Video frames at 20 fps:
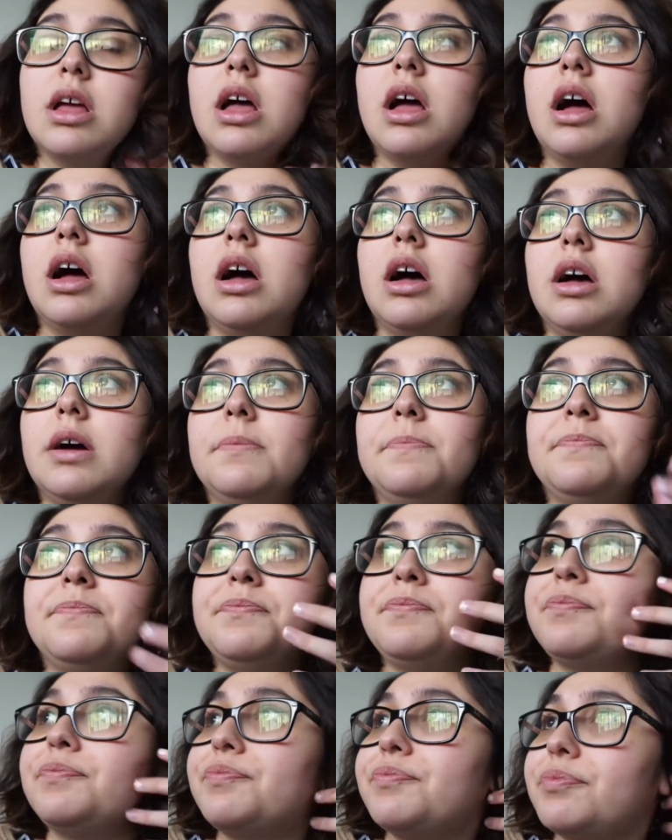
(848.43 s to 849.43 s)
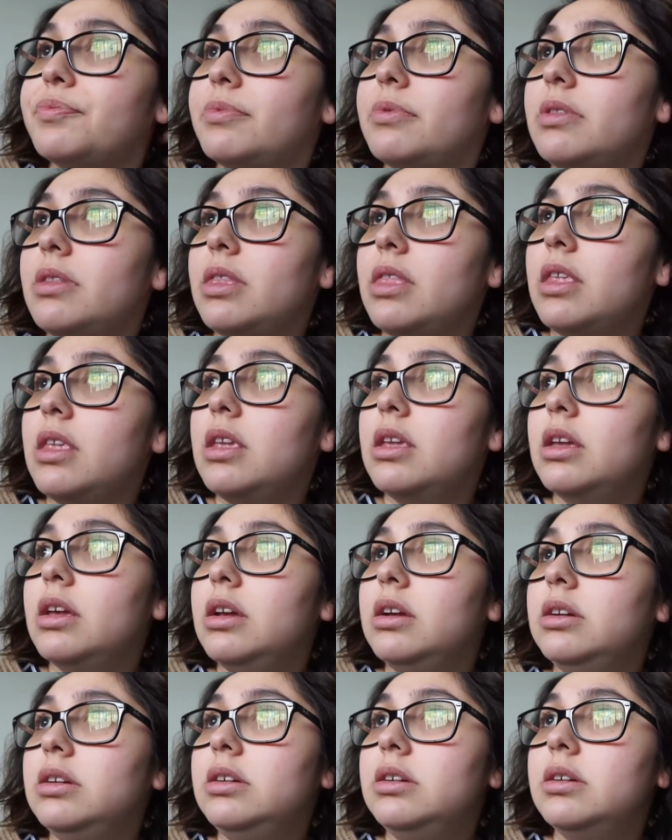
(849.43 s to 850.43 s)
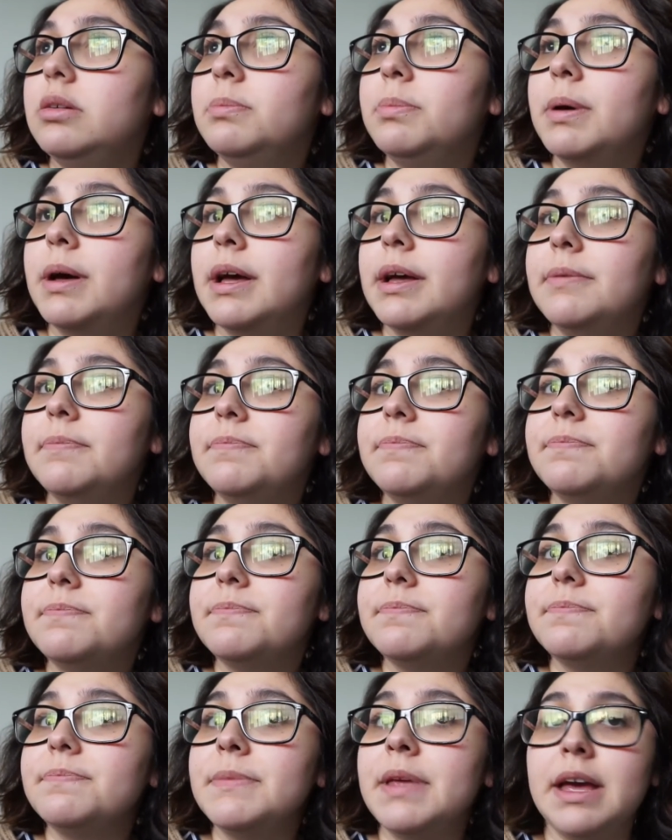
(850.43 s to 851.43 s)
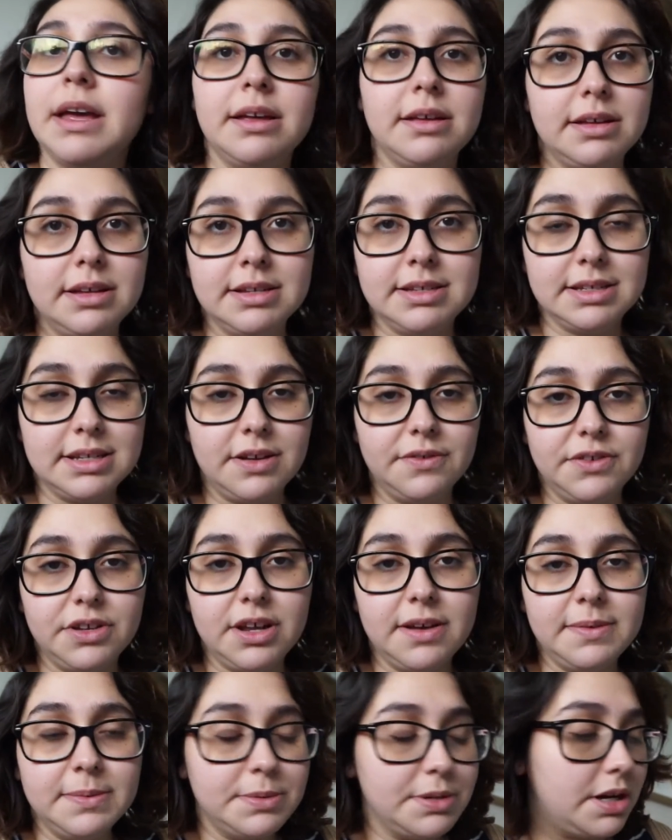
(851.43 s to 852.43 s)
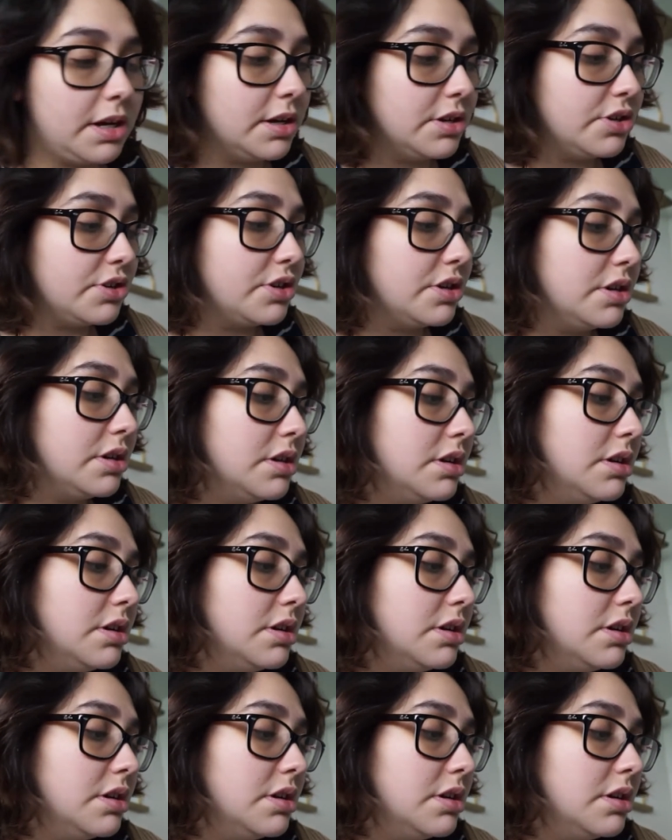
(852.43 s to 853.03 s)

Um, but... yeah, it's self-sabotage.